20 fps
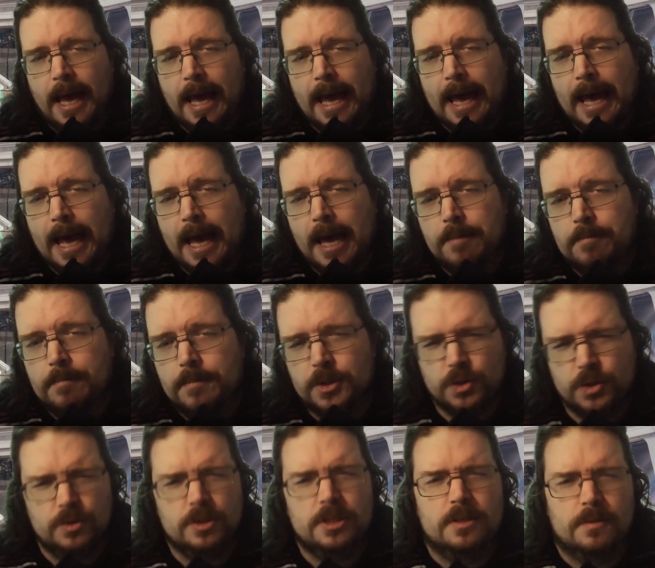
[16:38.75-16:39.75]

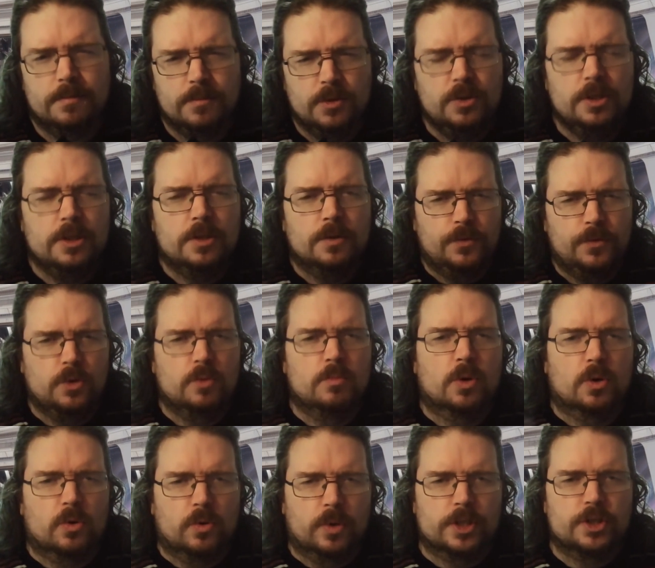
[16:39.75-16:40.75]
Because you need a few
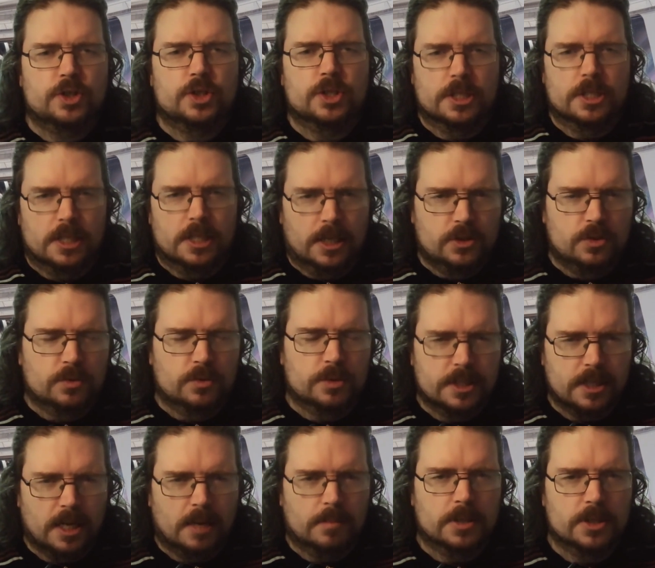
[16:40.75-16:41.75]
more questions in that to
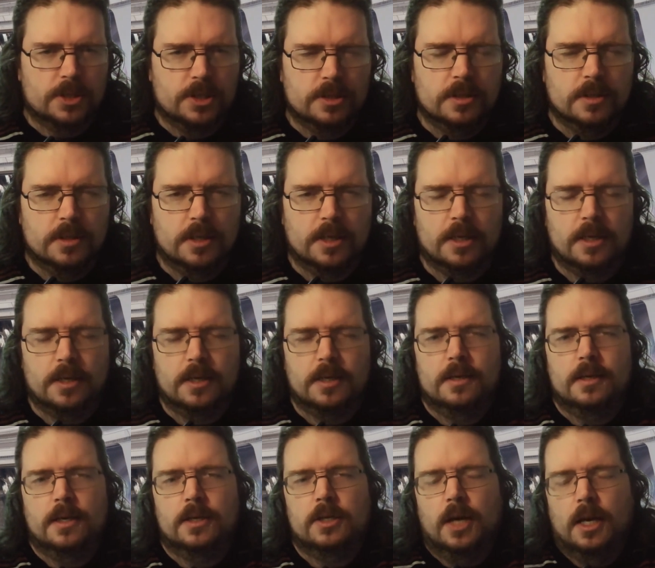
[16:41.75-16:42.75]
establish
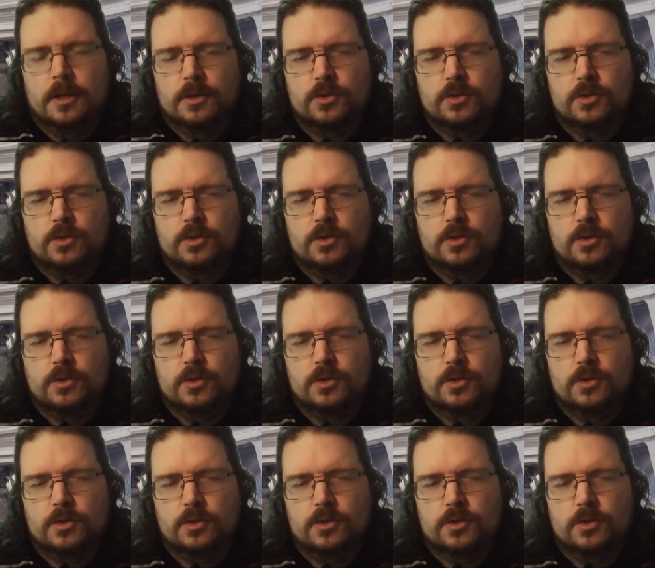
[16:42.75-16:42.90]
a